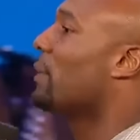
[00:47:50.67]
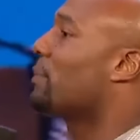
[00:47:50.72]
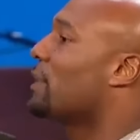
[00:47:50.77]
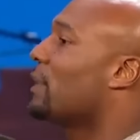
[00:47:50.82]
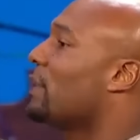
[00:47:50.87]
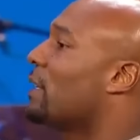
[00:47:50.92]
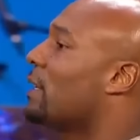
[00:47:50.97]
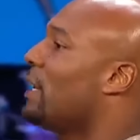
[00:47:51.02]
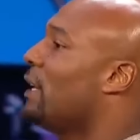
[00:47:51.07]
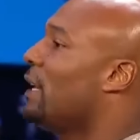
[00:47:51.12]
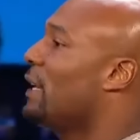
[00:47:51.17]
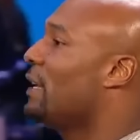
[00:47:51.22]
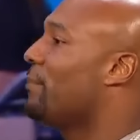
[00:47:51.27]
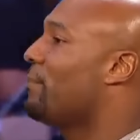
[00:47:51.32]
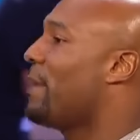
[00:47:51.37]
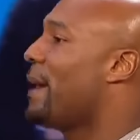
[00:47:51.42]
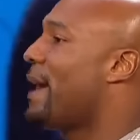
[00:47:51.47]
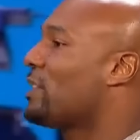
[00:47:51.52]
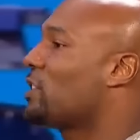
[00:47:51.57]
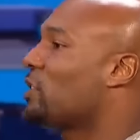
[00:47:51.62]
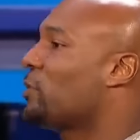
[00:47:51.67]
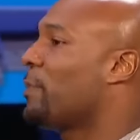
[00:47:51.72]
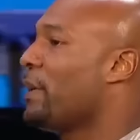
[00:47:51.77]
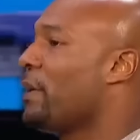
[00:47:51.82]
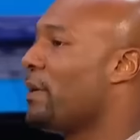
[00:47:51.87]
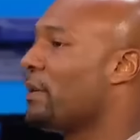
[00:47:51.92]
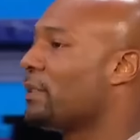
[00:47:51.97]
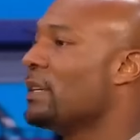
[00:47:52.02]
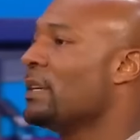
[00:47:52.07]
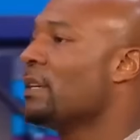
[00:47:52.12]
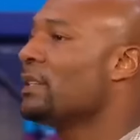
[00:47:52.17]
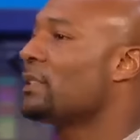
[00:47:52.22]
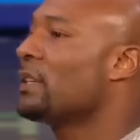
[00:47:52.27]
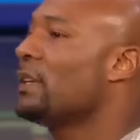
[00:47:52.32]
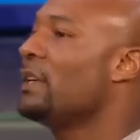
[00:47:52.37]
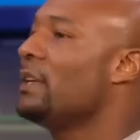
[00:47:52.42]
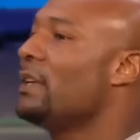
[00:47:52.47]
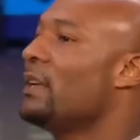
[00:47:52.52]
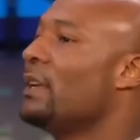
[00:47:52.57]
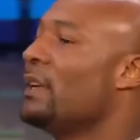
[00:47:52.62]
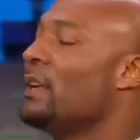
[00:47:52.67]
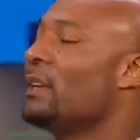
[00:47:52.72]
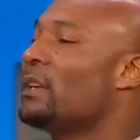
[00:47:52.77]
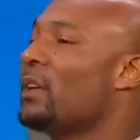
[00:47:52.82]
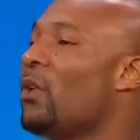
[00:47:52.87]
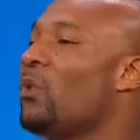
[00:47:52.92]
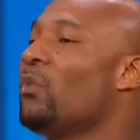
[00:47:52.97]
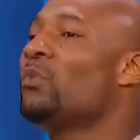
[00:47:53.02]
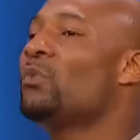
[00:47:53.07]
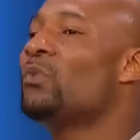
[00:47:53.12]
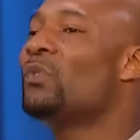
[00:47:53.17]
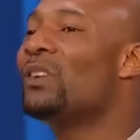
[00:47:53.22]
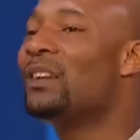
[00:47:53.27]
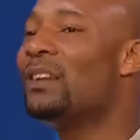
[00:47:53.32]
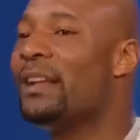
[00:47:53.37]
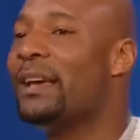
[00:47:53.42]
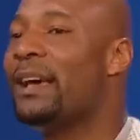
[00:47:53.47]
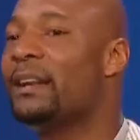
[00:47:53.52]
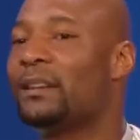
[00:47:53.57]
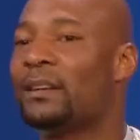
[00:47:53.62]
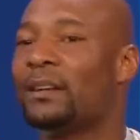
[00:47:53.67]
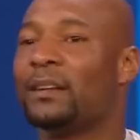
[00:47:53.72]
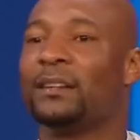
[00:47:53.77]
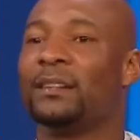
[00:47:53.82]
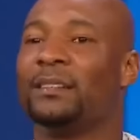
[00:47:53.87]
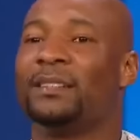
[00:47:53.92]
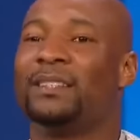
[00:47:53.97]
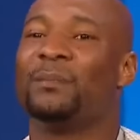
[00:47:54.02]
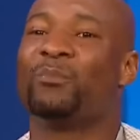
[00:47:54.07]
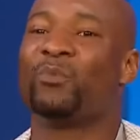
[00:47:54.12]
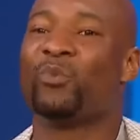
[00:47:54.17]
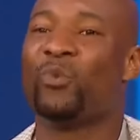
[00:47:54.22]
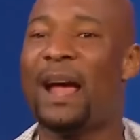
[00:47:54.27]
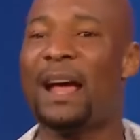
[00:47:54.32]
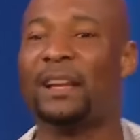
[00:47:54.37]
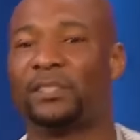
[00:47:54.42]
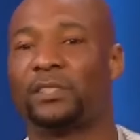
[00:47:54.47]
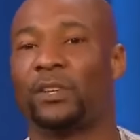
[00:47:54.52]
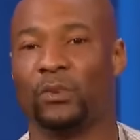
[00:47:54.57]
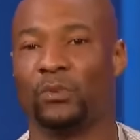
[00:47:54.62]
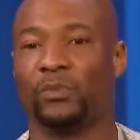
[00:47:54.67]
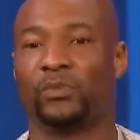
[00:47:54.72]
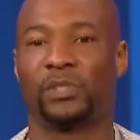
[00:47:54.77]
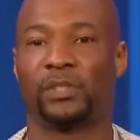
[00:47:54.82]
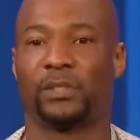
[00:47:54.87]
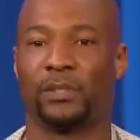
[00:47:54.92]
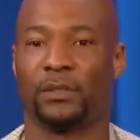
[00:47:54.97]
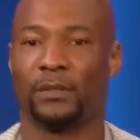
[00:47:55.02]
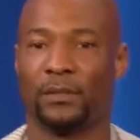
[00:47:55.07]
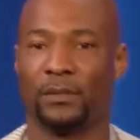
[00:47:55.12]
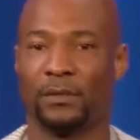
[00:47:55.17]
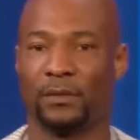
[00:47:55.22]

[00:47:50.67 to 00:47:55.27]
up to the king in bad spirits. See, don't let them rascals